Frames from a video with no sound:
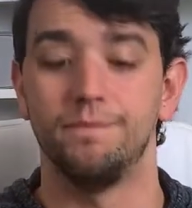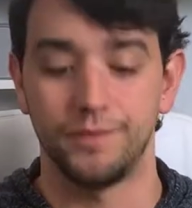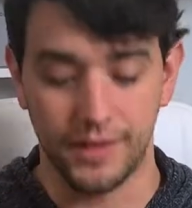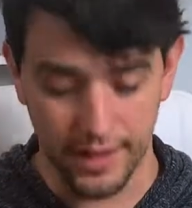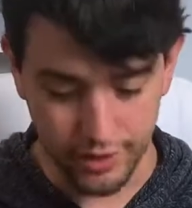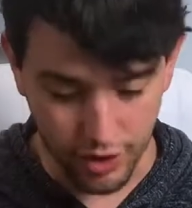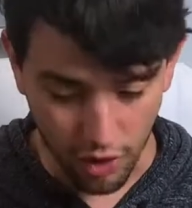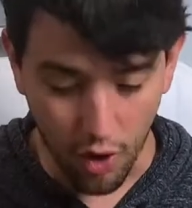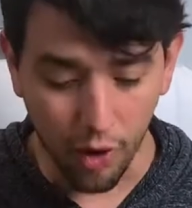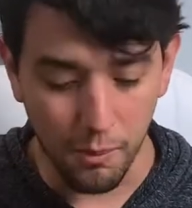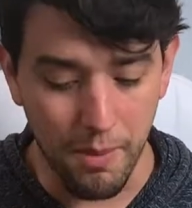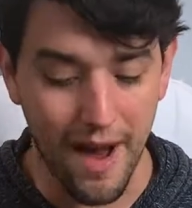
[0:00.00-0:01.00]
does your
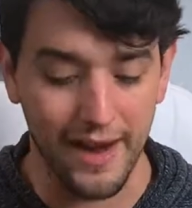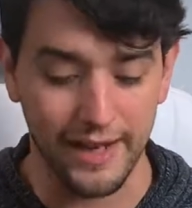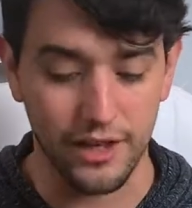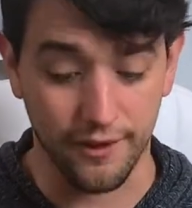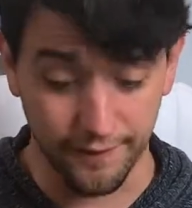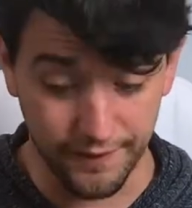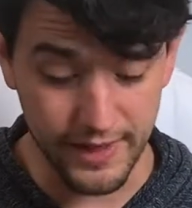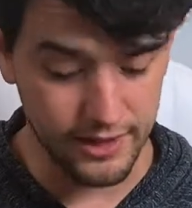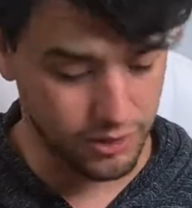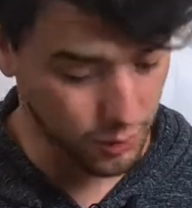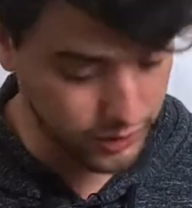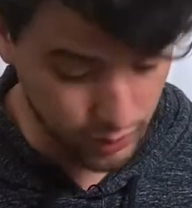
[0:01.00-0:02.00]
whole body, your feet,
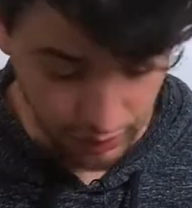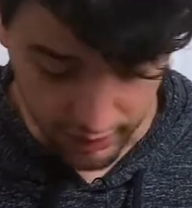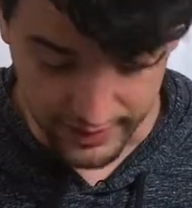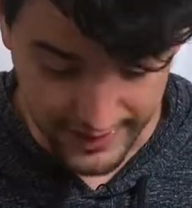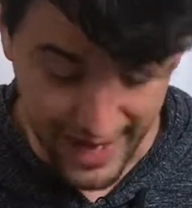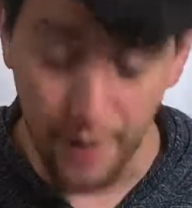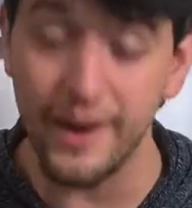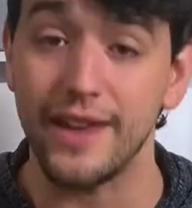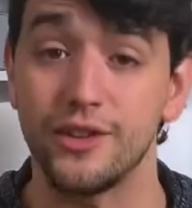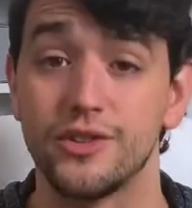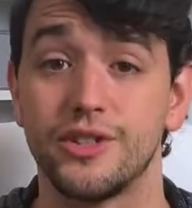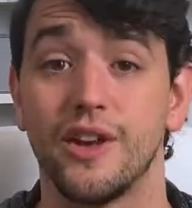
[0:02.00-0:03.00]
so when you look down at
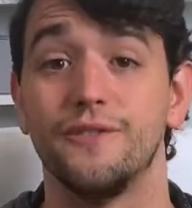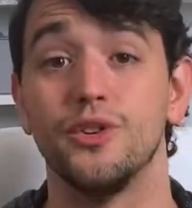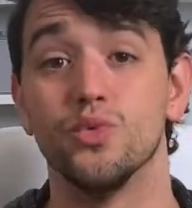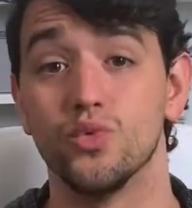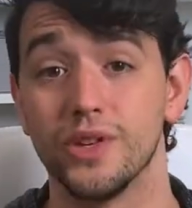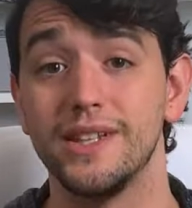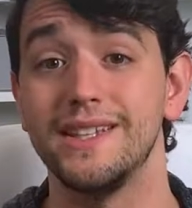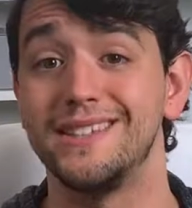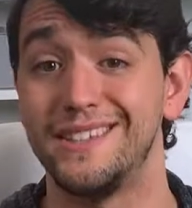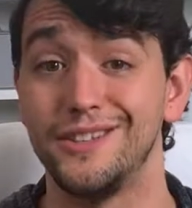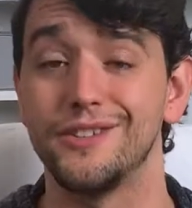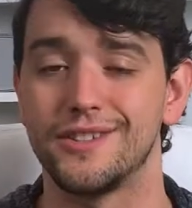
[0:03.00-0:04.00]
yourself, you really
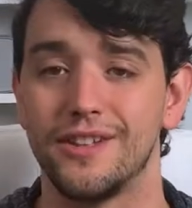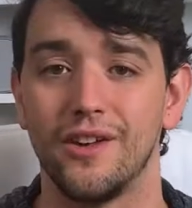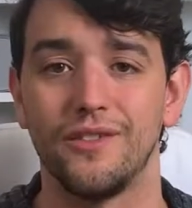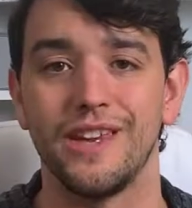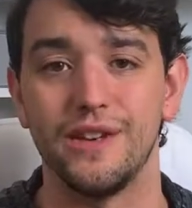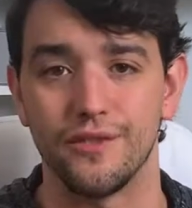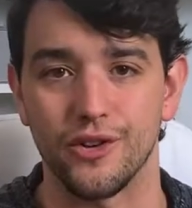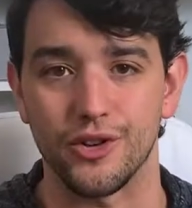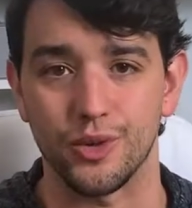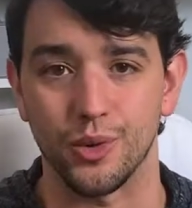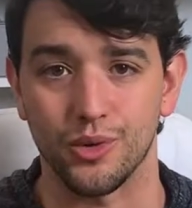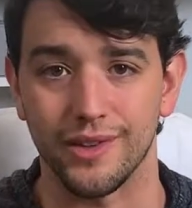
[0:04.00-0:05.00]
see yourself in
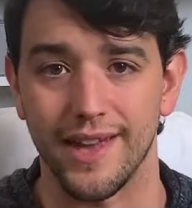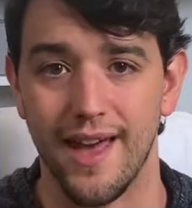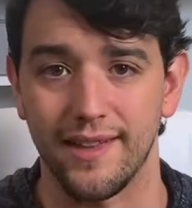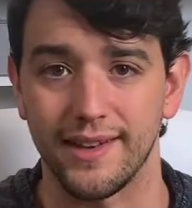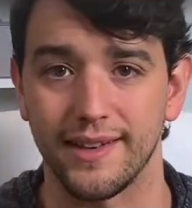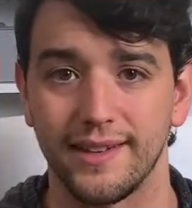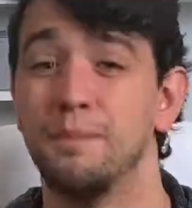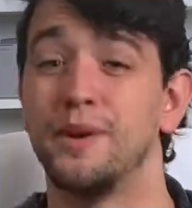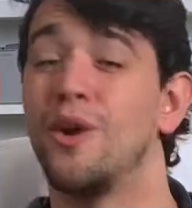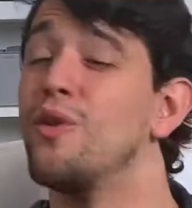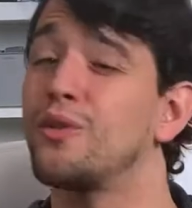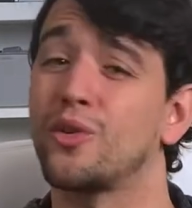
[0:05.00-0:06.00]
virtual reality. But
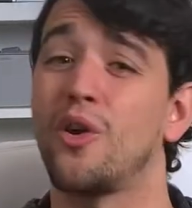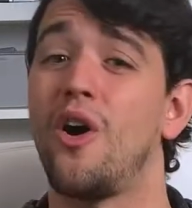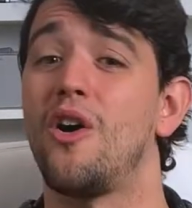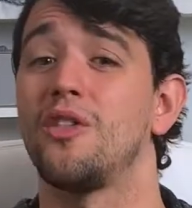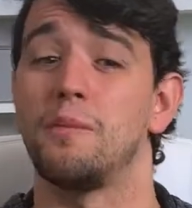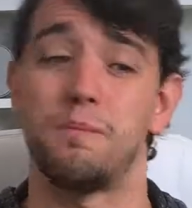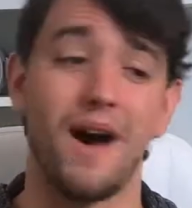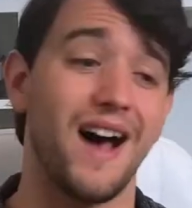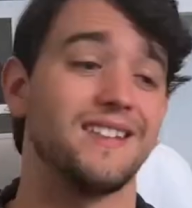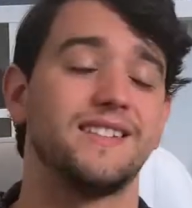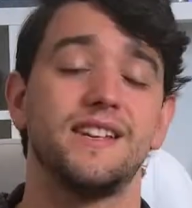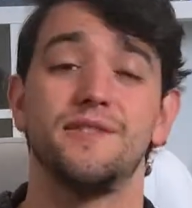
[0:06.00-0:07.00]
overall, the
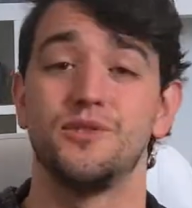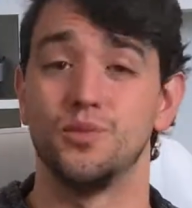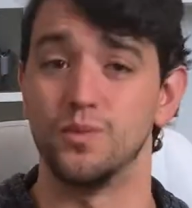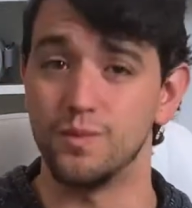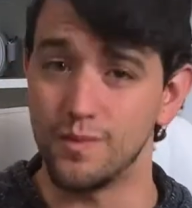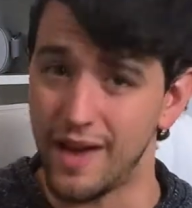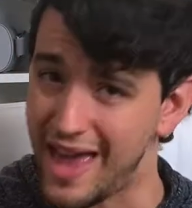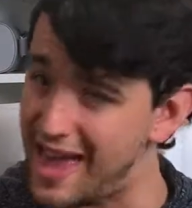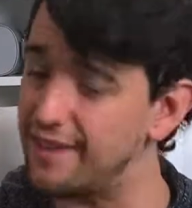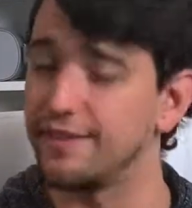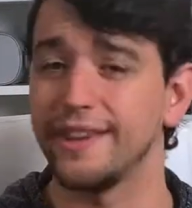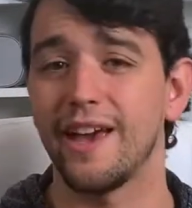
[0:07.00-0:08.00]
positives
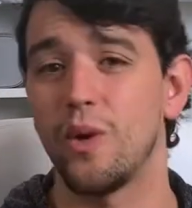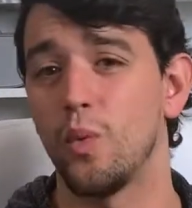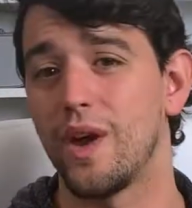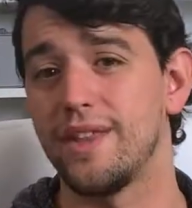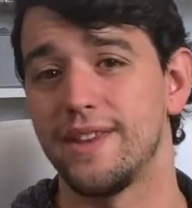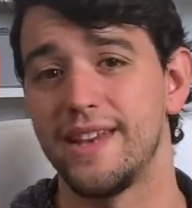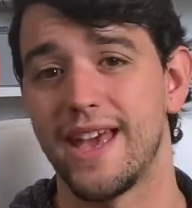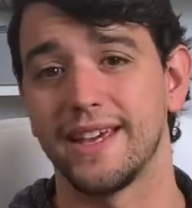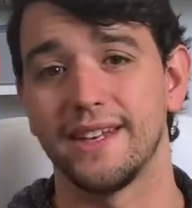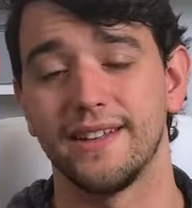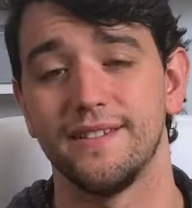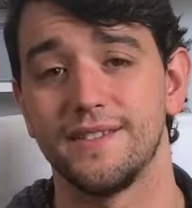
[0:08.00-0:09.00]
heavily outweigh the
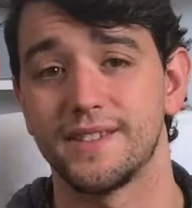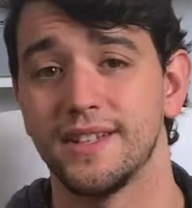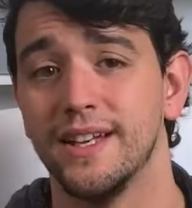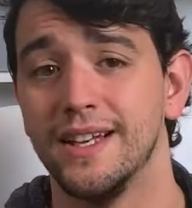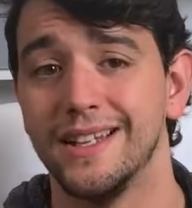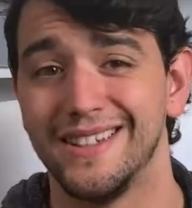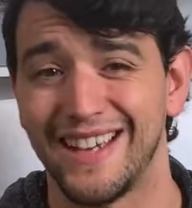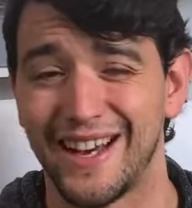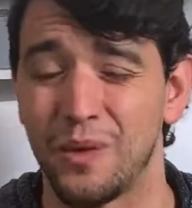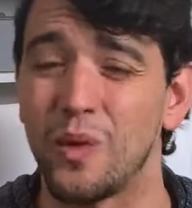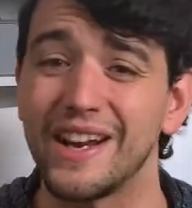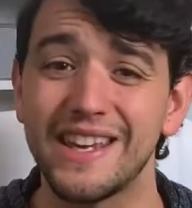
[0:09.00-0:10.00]
negatives, and I
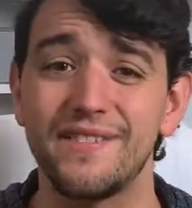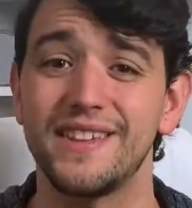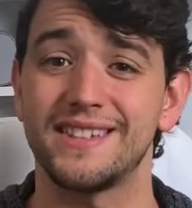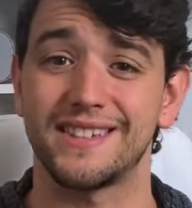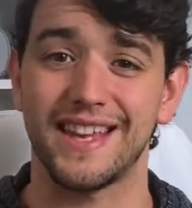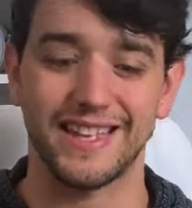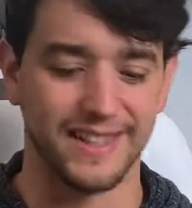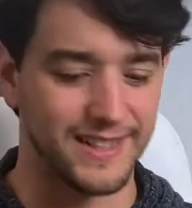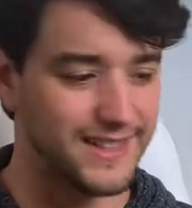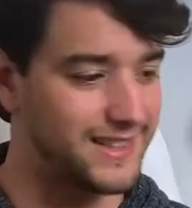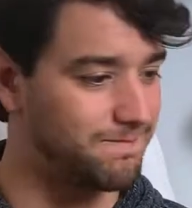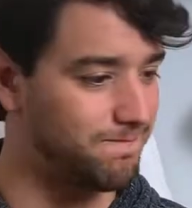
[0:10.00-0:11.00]
want to give this like
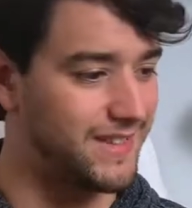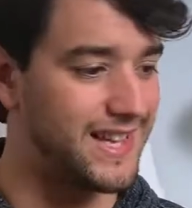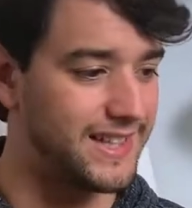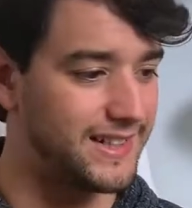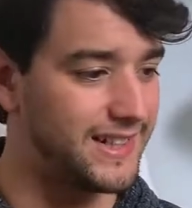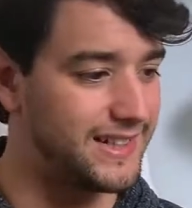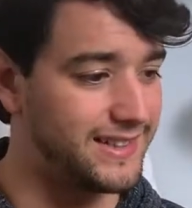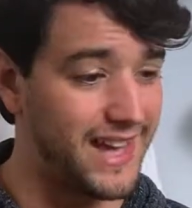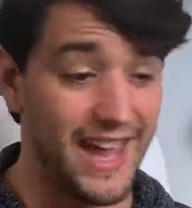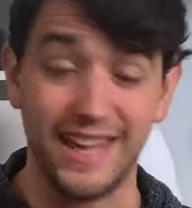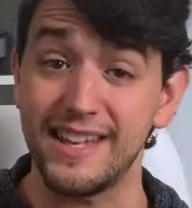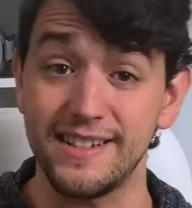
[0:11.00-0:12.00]
an
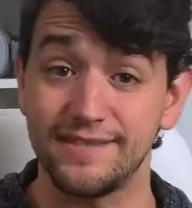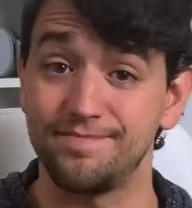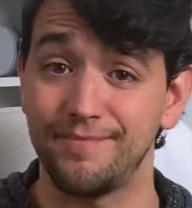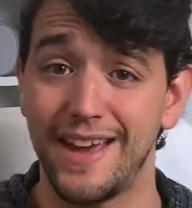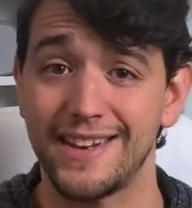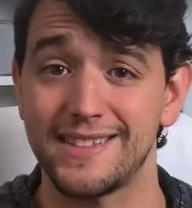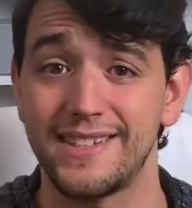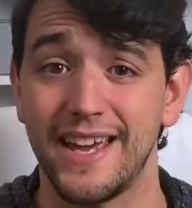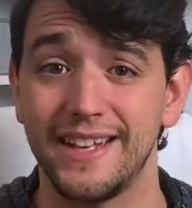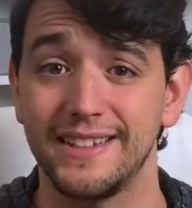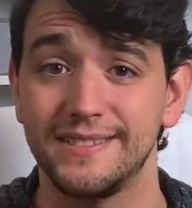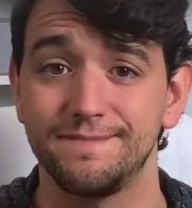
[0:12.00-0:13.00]
8 out of
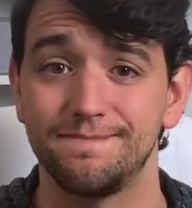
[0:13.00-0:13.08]
10.